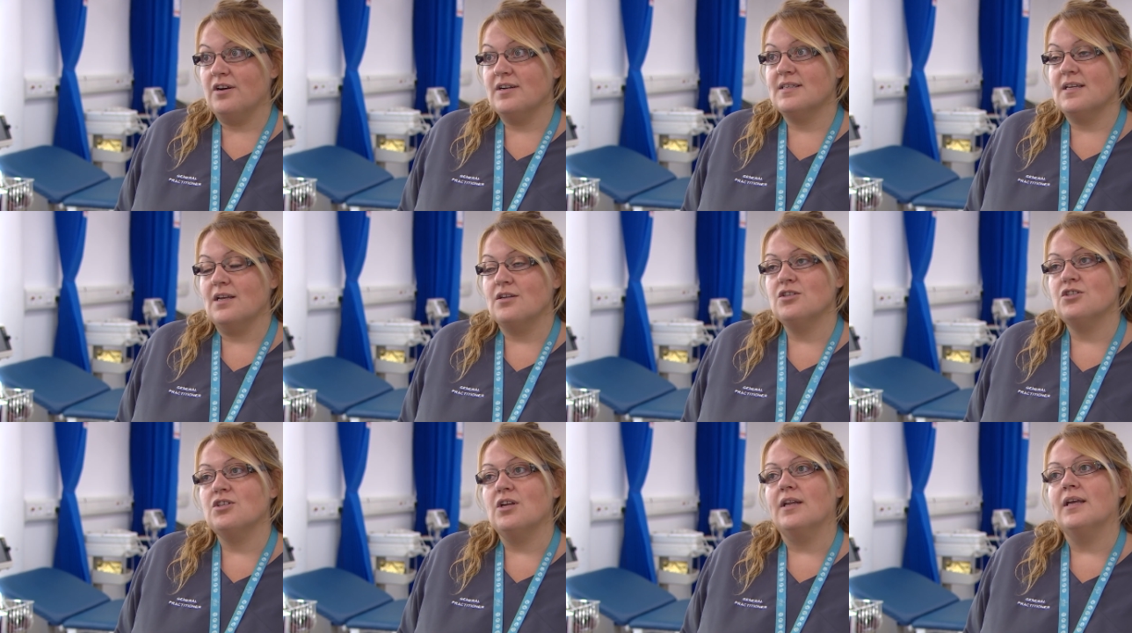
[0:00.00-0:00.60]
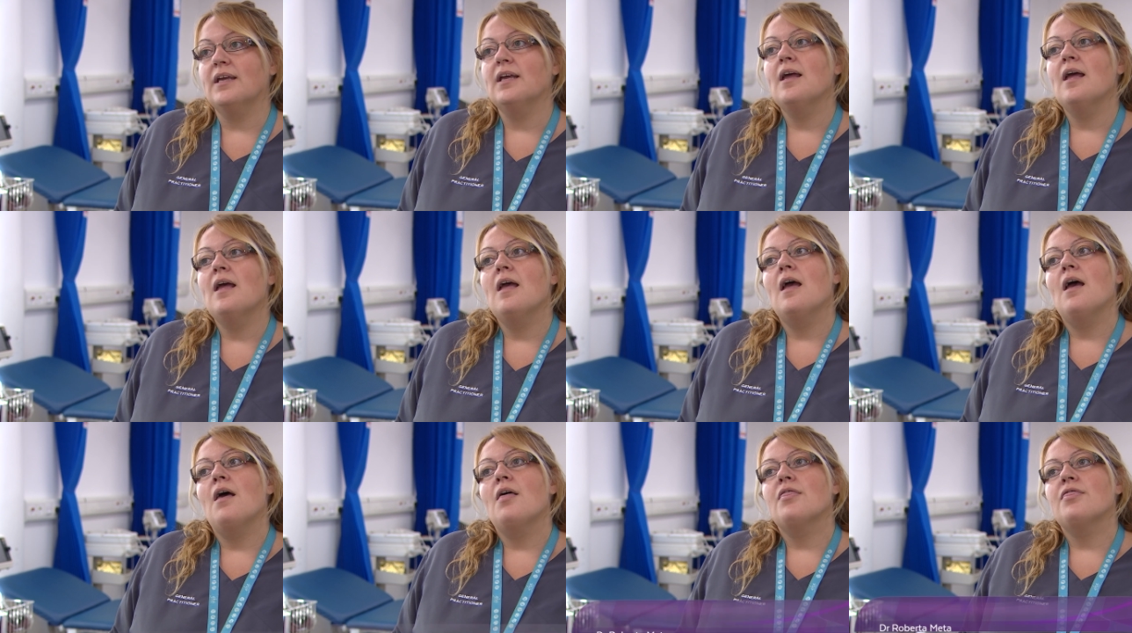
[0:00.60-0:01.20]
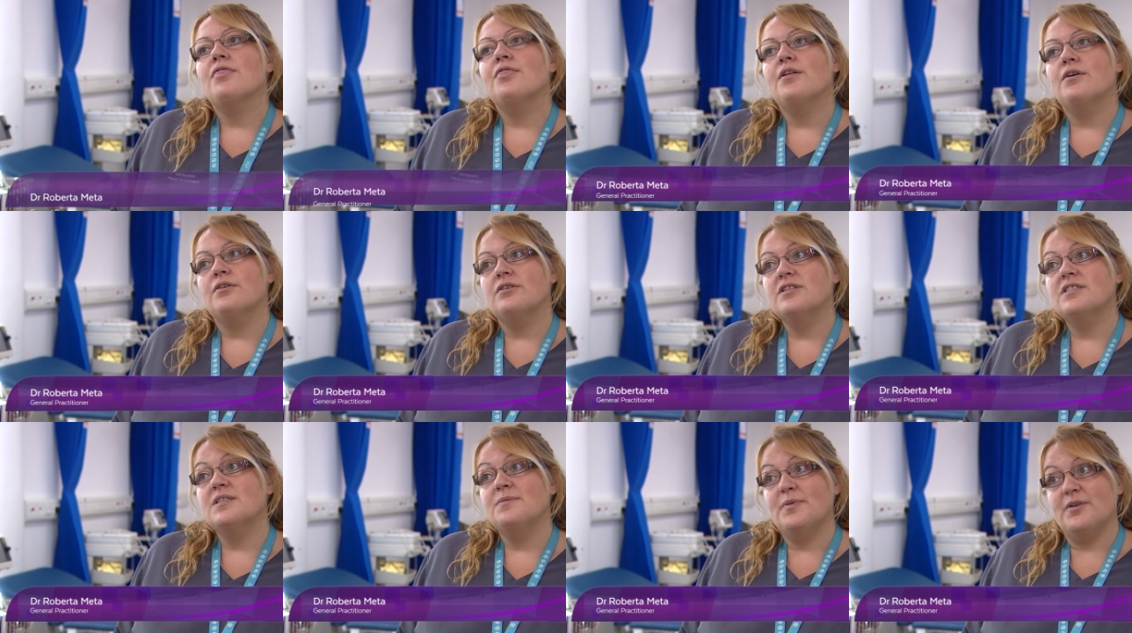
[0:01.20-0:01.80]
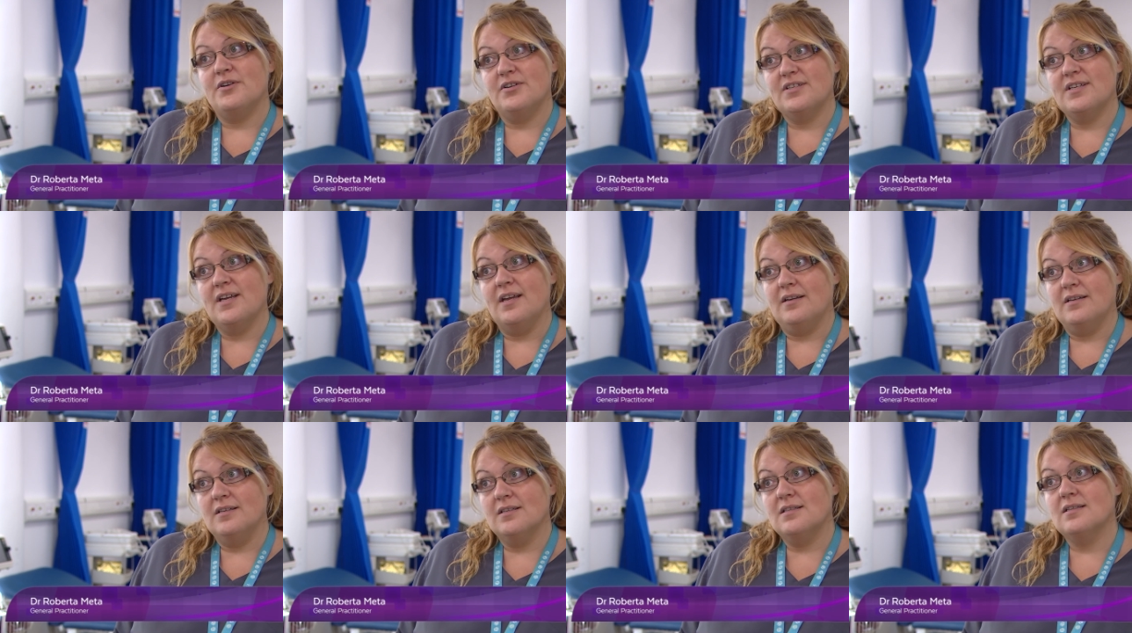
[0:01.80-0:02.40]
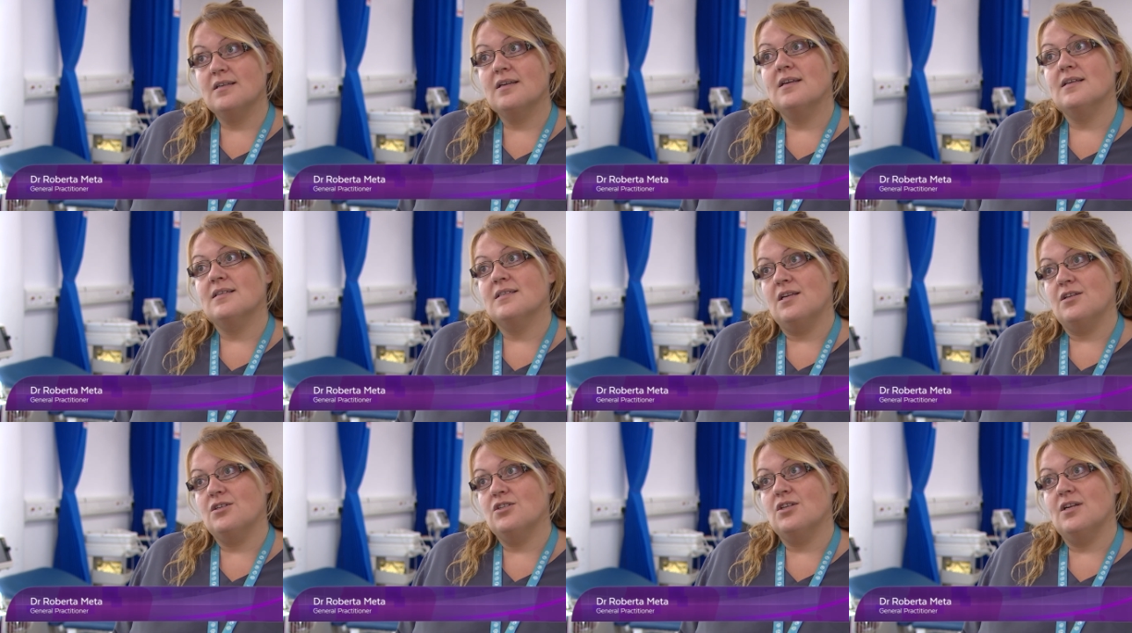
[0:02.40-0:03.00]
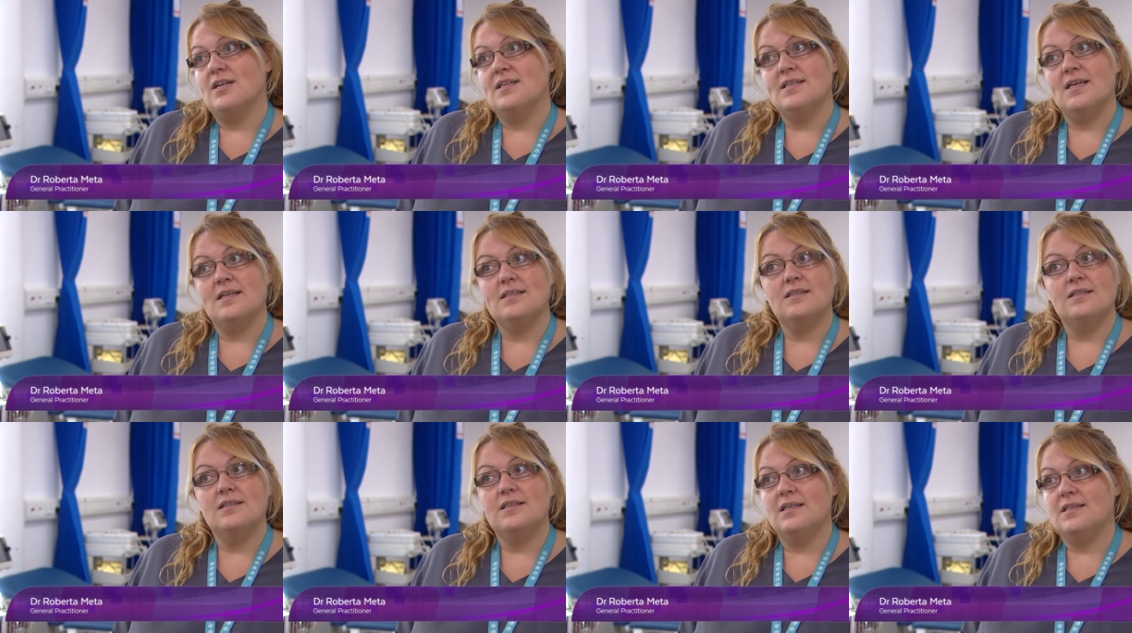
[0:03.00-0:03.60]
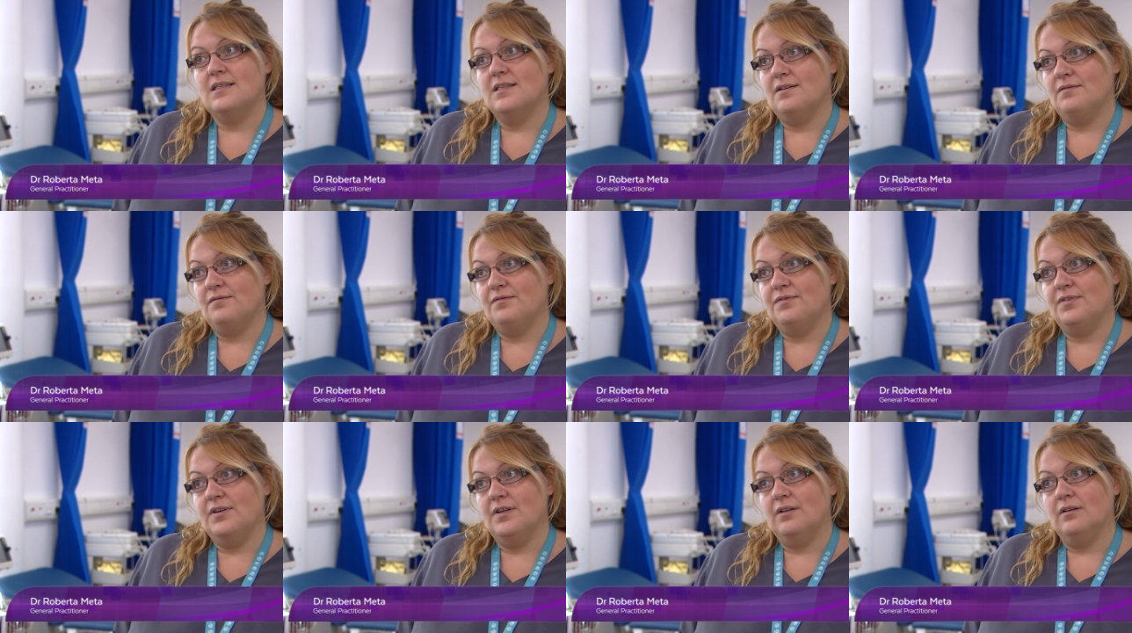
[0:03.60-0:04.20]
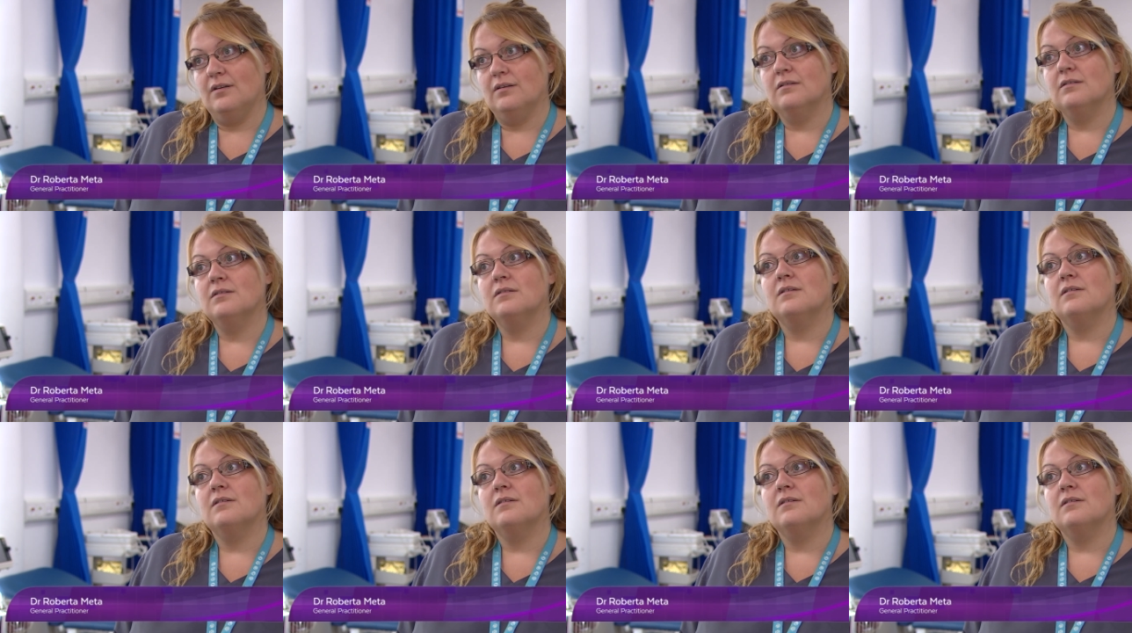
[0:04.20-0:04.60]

essentially, 30% essentially said they didn't feel